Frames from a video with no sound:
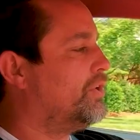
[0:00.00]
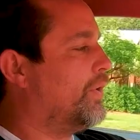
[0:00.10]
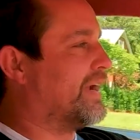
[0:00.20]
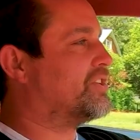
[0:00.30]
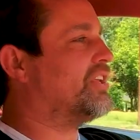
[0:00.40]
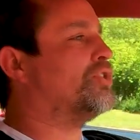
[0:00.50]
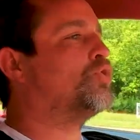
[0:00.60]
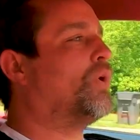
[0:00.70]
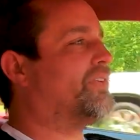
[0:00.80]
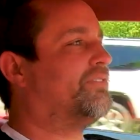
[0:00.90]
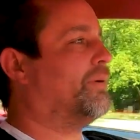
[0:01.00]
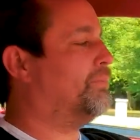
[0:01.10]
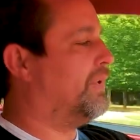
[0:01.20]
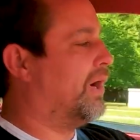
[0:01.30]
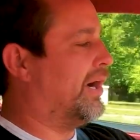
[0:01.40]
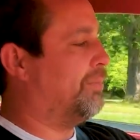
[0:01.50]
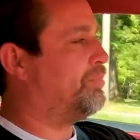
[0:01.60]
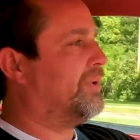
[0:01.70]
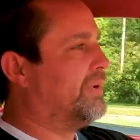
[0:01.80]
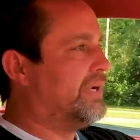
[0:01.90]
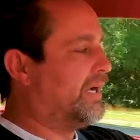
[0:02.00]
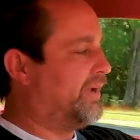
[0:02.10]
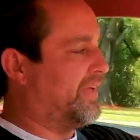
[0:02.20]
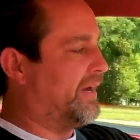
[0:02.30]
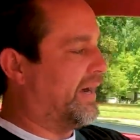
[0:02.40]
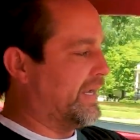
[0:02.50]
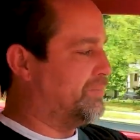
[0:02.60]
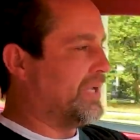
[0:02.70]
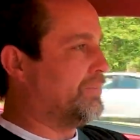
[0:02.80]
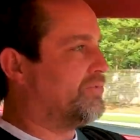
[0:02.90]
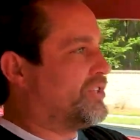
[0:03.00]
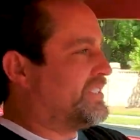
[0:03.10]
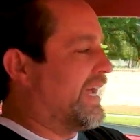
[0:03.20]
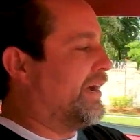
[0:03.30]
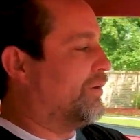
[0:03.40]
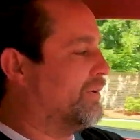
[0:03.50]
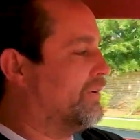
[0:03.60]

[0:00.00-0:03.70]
you actually twist them up, and then high beams are down.